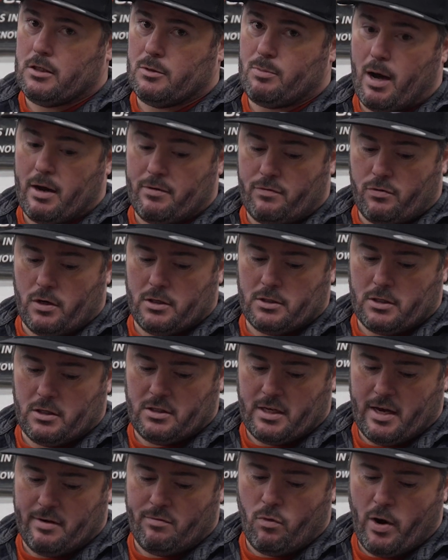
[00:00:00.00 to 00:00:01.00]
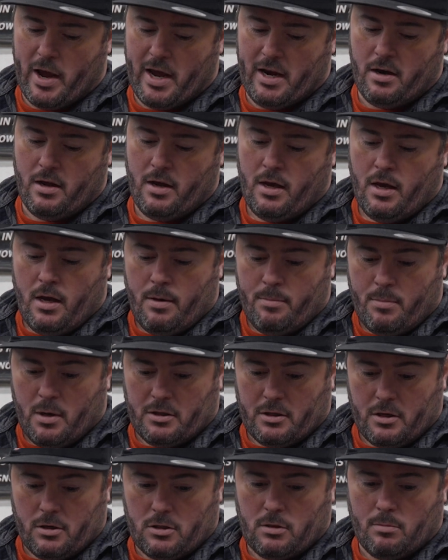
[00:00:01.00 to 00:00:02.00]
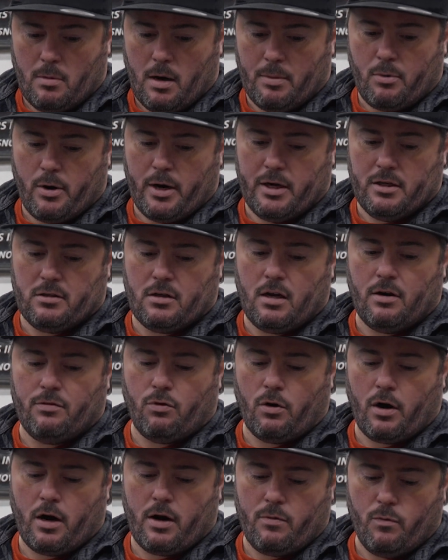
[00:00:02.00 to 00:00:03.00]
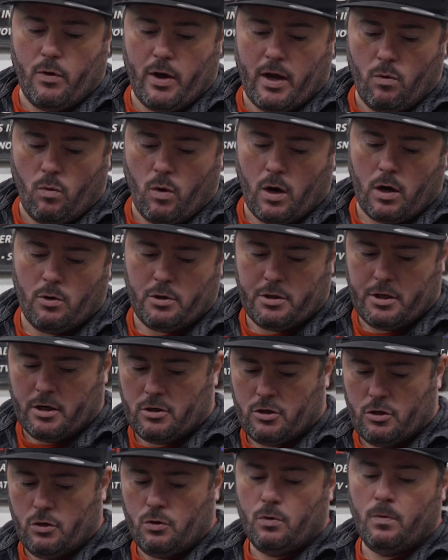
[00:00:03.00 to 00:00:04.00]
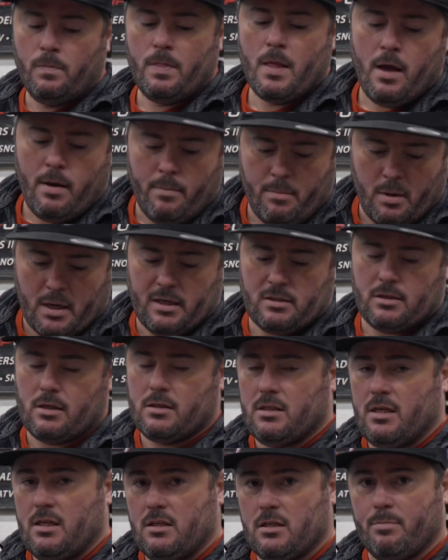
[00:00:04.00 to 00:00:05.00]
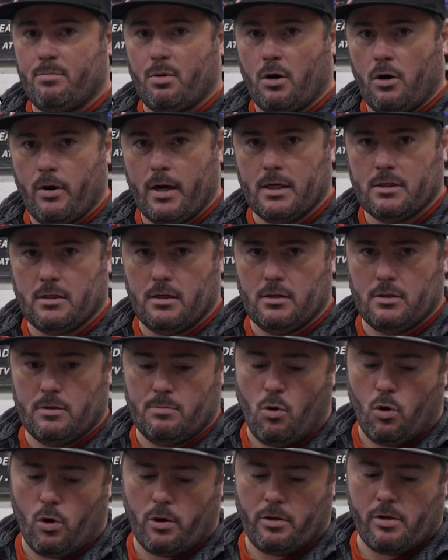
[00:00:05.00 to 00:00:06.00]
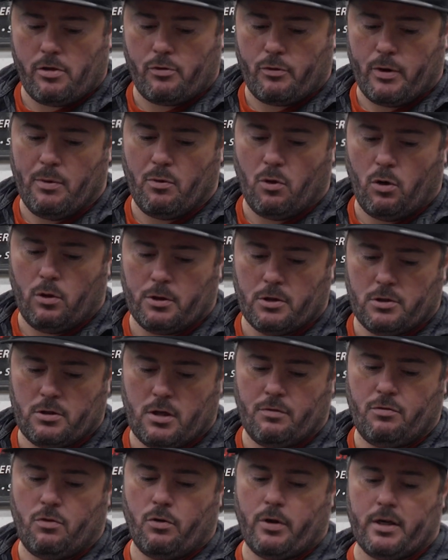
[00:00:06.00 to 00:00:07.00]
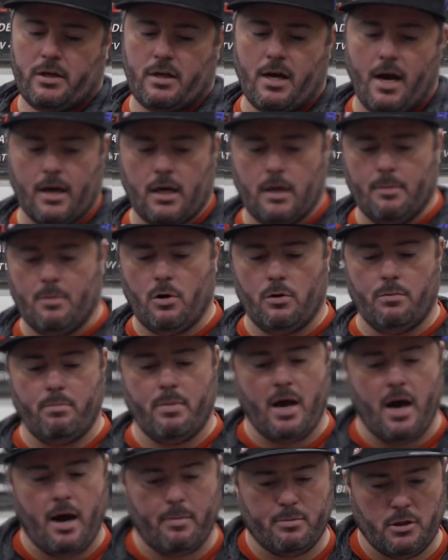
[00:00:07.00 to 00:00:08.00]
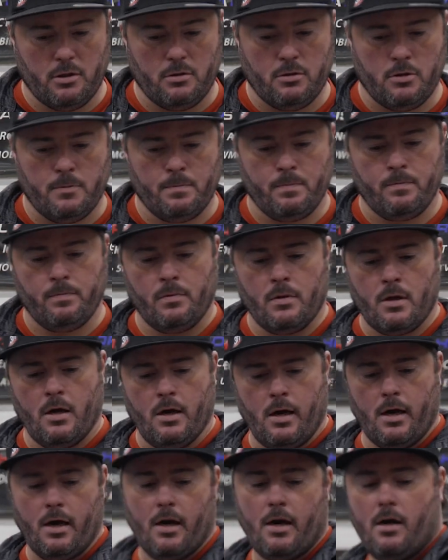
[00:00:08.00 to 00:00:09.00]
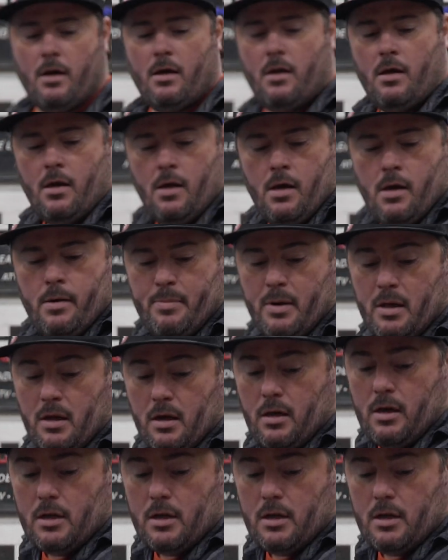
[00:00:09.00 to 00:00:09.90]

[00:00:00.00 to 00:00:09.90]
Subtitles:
spot for us to save weight, but there's some upgrade stuff we can work with there too. But as the season progresses, more of the 3-roller stuff will get talked about and be options. Billet